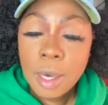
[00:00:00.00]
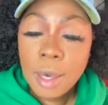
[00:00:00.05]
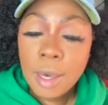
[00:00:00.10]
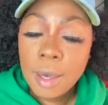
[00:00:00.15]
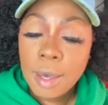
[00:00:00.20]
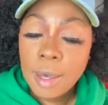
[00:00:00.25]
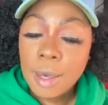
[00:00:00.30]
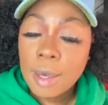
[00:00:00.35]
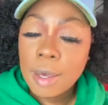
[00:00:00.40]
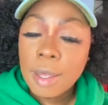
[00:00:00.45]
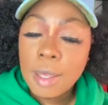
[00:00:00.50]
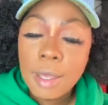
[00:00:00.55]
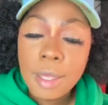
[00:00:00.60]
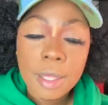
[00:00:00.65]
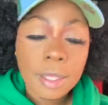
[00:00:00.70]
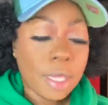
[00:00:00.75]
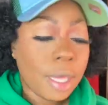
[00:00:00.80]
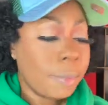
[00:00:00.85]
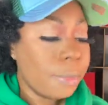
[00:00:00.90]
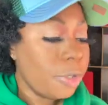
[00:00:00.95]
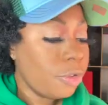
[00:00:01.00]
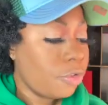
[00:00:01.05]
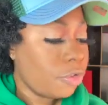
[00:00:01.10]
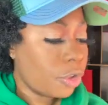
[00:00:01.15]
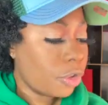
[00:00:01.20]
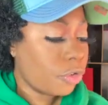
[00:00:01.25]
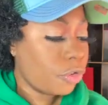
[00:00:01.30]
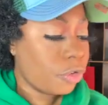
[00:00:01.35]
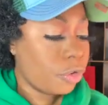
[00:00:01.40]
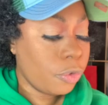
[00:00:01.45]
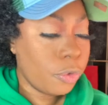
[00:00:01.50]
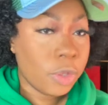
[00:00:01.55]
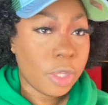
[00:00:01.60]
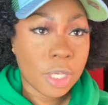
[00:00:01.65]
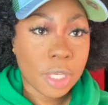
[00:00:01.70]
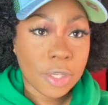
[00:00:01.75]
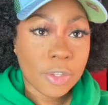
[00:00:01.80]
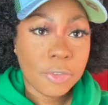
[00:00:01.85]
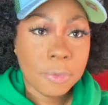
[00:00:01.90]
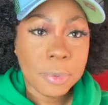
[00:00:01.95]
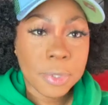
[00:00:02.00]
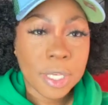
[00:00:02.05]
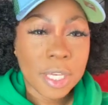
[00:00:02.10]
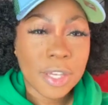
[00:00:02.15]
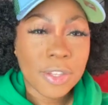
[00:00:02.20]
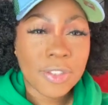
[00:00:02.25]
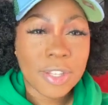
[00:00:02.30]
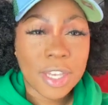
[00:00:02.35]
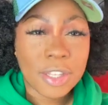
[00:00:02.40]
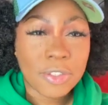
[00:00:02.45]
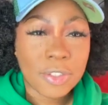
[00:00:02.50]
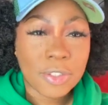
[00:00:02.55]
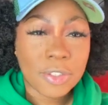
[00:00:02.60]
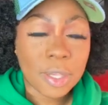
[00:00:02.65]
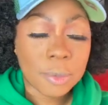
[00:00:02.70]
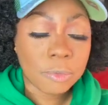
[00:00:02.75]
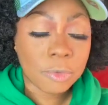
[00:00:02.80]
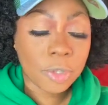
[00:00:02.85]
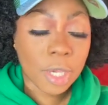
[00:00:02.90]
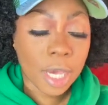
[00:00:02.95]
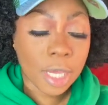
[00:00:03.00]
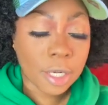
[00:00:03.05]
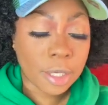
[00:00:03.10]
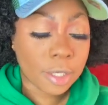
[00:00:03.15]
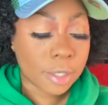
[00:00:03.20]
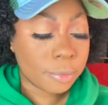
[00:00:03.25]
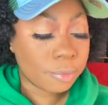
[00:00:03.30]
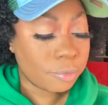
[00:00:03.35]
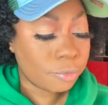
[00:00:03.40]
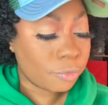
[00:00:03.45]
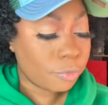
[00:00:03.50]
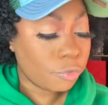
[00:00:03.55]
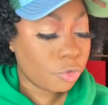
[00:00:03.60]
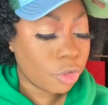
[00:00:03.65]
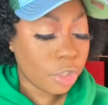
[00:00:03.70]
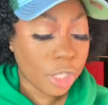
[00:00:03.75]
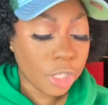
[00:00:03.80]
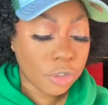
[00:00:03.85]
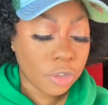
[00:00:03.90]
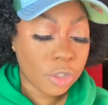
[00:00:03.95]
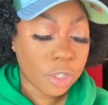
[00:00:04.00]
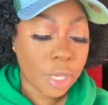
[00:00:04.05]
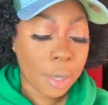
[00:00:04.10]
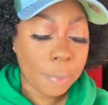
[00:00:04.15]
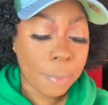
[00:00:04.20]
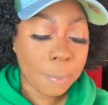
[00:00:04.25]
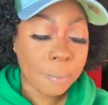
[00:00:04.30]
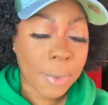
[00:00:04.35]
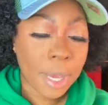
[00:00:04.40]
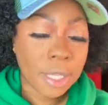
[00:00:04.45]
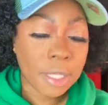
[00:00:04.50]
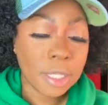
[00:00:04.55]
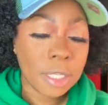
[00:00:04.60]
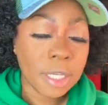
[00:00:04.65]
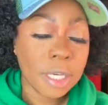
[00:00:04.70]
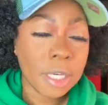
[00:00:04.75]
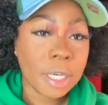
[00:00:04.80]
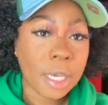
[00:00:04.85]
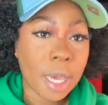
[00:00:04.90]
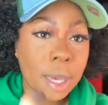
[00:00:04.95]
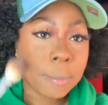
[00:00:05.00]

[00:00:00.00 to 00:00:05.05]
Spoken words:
And let me just do this because I'm kind of changing up my look.